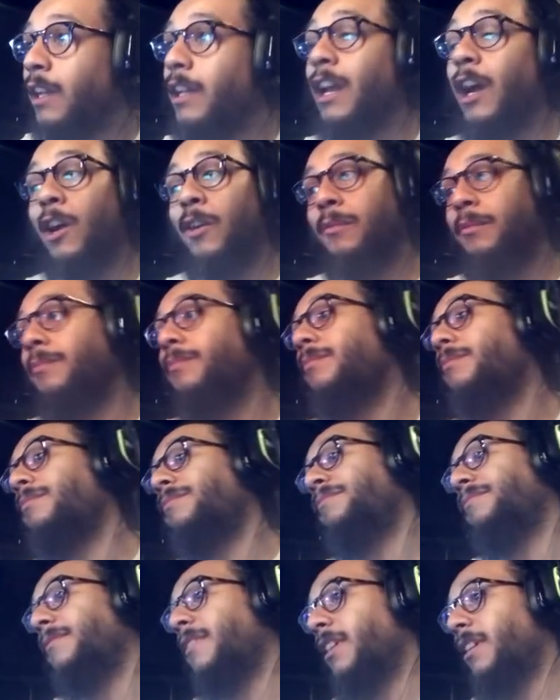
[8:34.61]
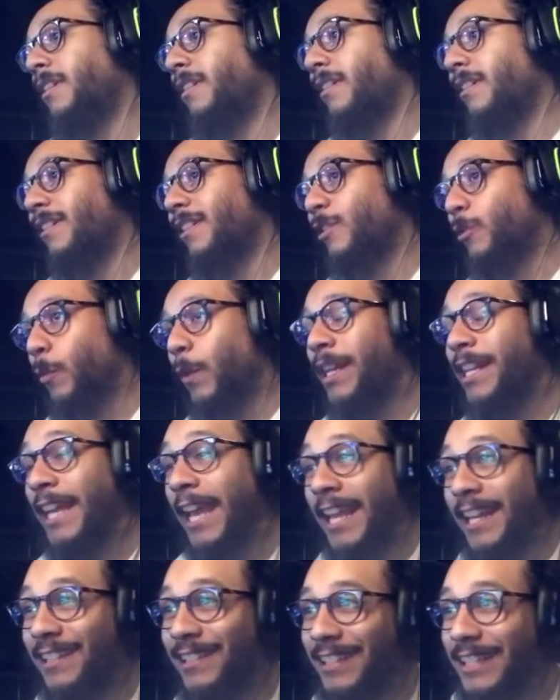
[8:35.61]
Yo,
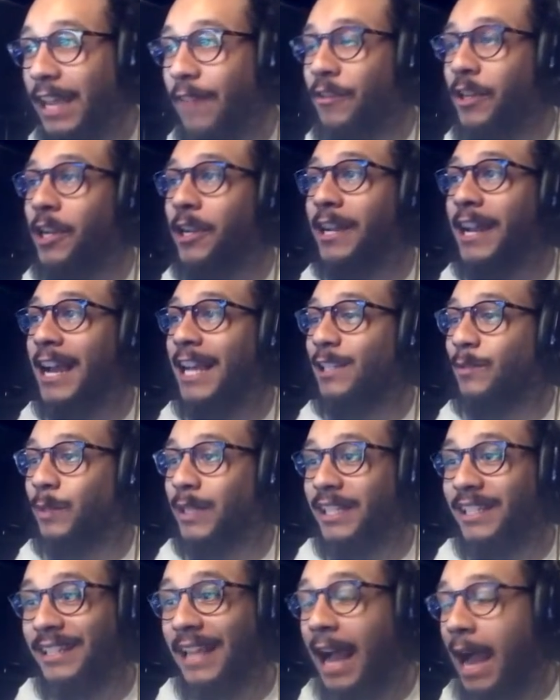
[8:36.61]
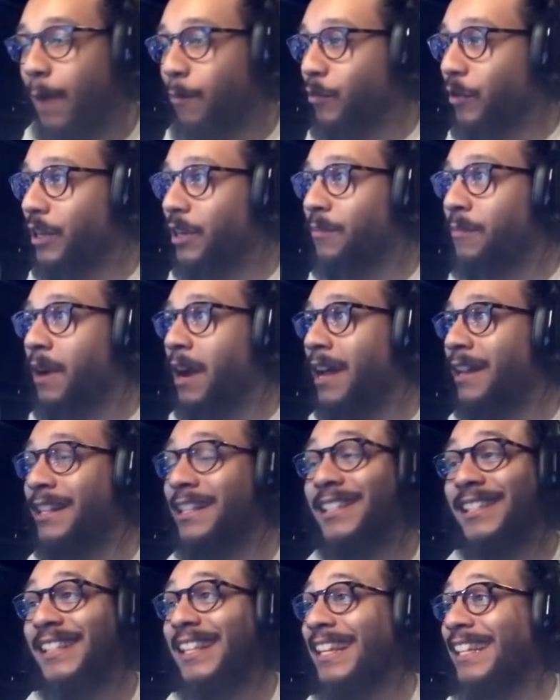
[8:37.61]
28-7 here, guys, with this operator mod.
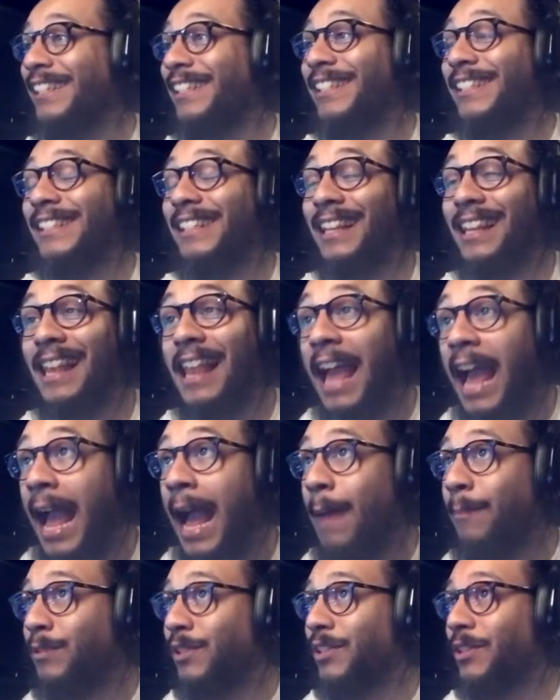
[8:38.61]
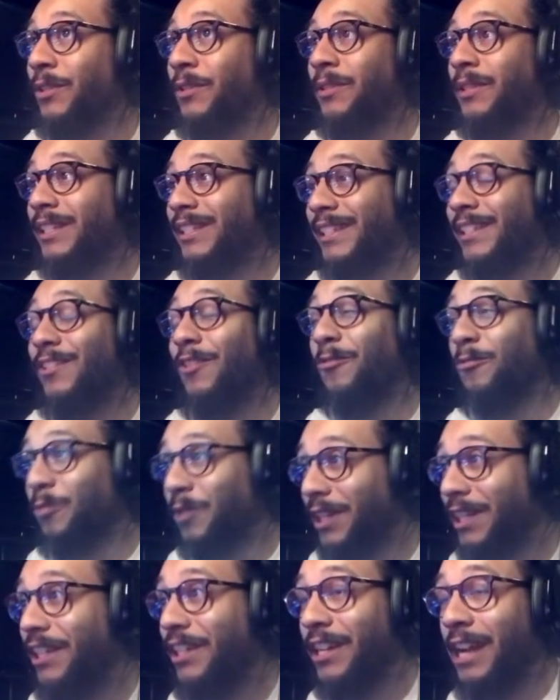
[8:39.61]
This thing slaps, dude. This is a
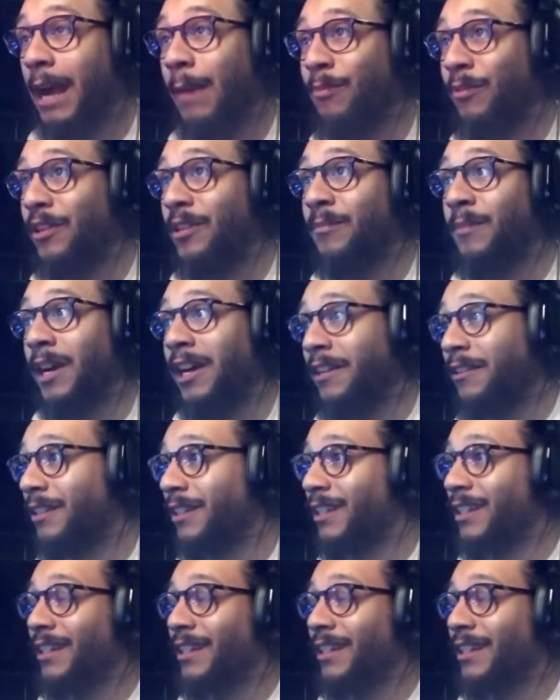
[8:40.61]
really good operator mod.